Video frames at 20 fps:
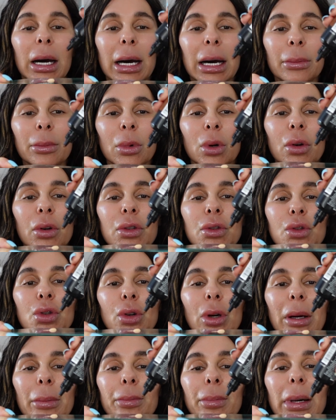I'm going
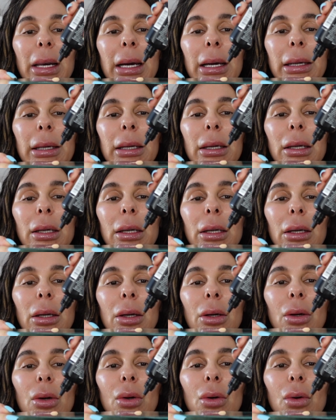to apply
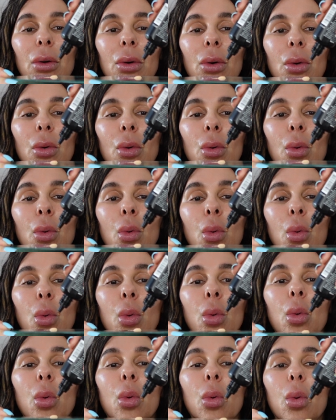
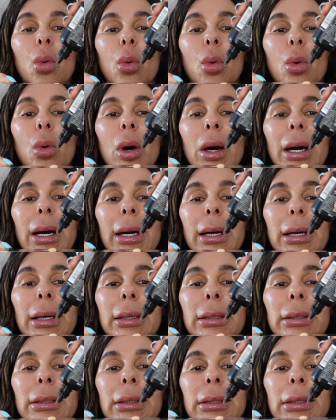
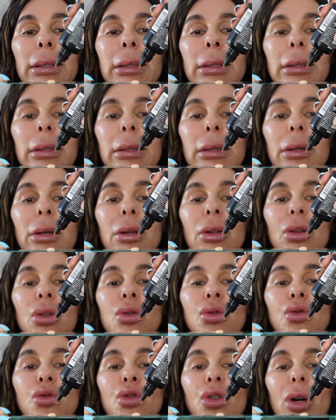1
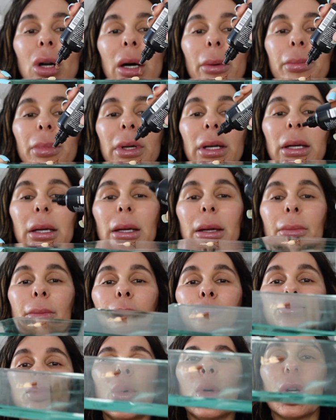drop,
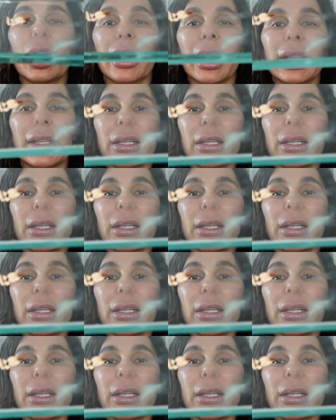more than